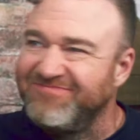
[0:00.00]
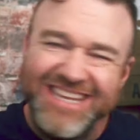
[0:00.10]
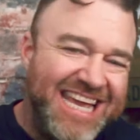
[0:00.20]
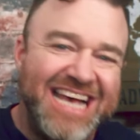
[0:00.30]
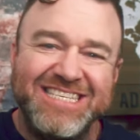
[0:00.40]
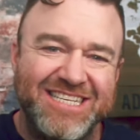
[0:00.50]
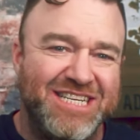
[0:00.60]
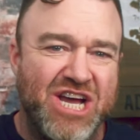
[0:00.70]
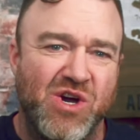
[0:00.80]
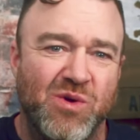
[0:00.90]
Yes and
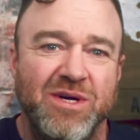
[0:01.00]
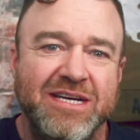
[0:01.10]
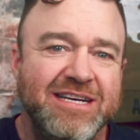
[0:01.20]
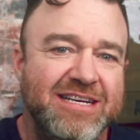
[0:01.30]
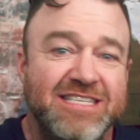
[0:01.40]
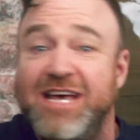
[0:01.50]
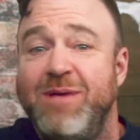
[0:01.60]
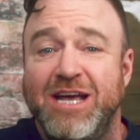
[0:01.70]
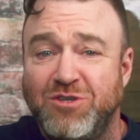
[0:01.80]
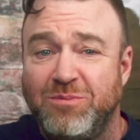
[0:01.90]
no. Some
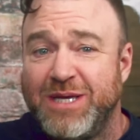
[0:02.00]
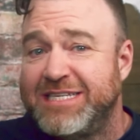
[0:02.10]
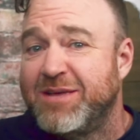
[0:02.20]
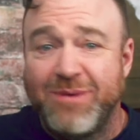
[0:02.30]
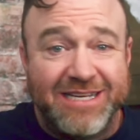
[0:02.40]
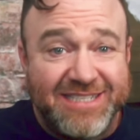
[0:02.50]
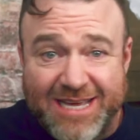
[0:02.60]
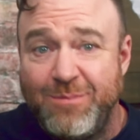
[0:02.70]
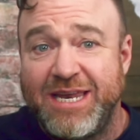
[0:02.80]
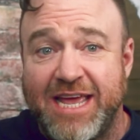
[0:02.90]
actual plays can be
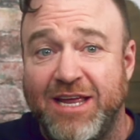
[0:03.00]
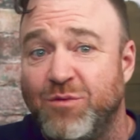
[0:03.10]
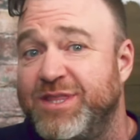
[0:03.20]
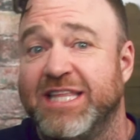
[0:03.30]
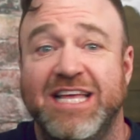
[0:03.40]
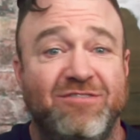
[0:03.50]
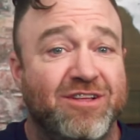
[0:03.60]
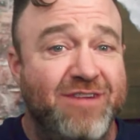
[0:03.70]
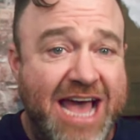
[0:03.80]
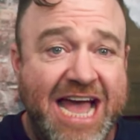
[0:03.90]
intimidating with the level
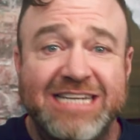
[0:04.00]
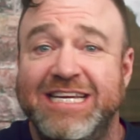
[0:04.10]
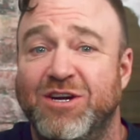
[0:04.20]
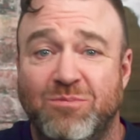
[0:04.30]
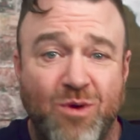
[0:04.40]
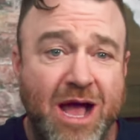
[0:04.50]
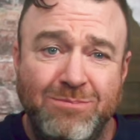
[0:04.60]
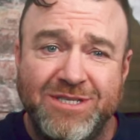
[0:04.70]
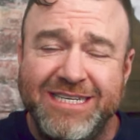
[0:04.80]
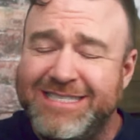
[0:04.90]
of acting or props.